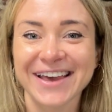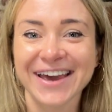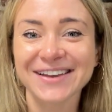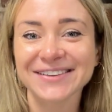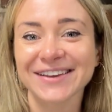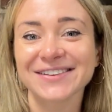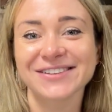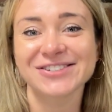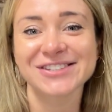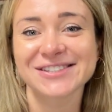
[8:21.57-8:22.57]
And in
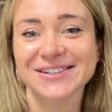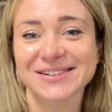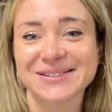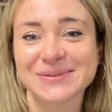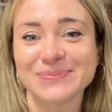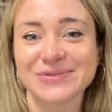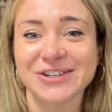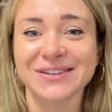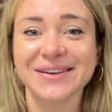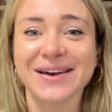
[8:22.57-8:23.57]
logistics,
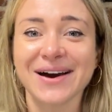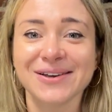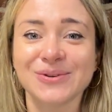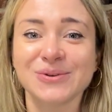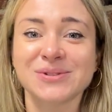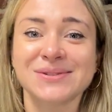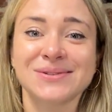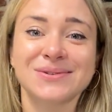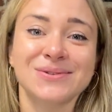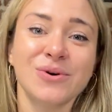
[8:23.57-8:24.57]
GenAI used
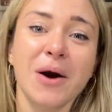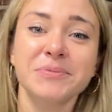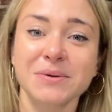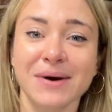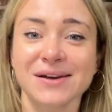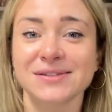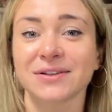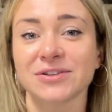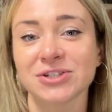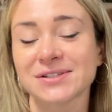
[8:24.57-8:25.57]
to optimize
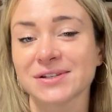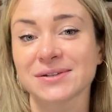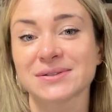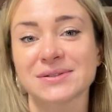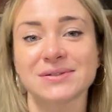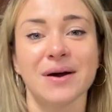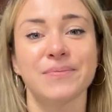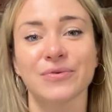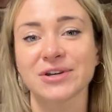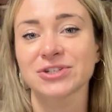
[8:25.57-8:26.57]
the logistics
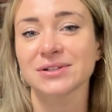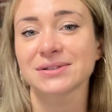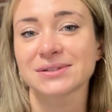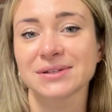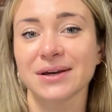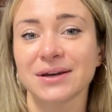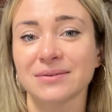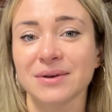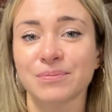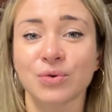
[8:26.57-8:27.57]
operations
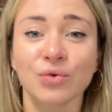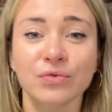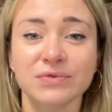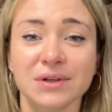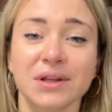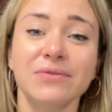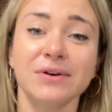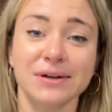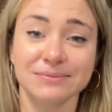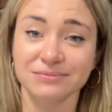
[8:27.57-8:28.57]
and improve
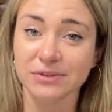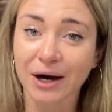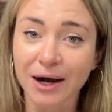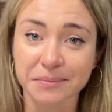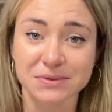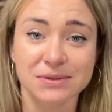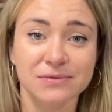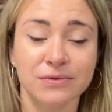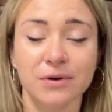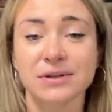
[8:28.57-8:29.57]
delivery
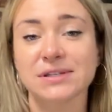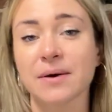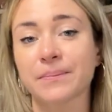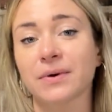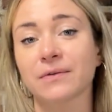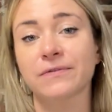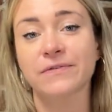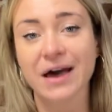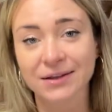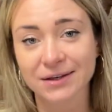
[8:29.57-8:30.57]
times. For example,
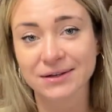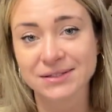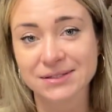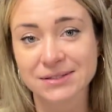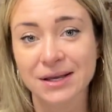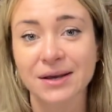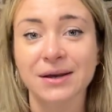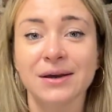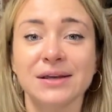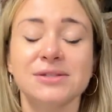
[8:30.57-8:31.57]
FedEx
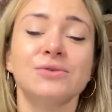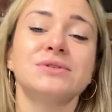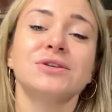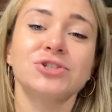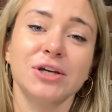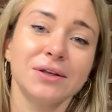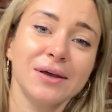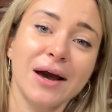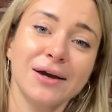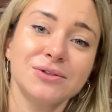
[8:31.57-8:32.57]
is using
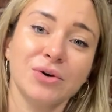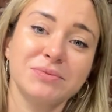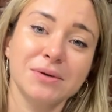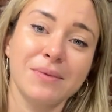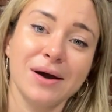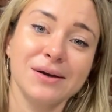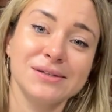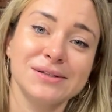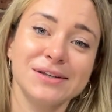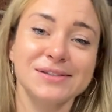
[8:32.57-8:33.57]
GenAI to
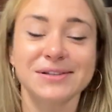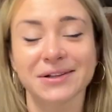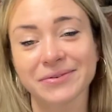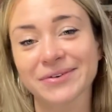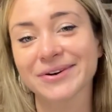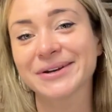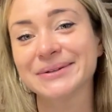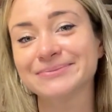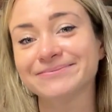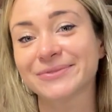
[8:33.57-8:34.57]
optimize its
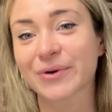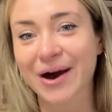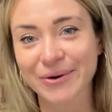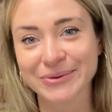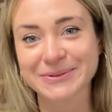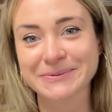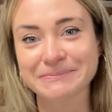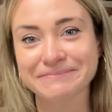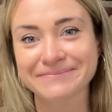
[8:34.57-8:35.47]
delivery routes.